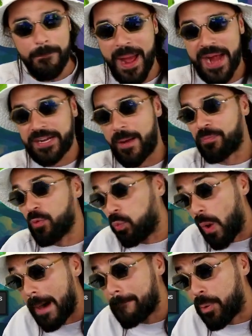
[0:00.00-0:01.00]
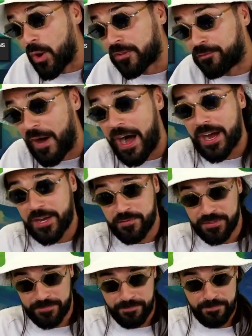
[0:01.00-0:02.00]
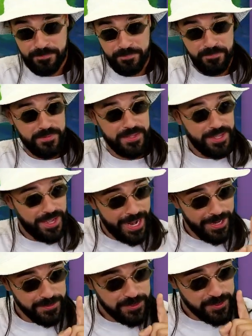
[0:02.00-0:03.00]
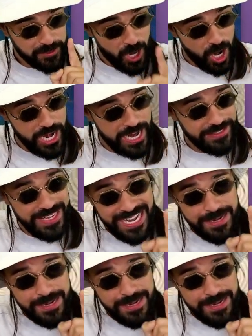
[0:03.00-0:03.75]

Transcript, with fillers: back up to 1.5. And Starlight,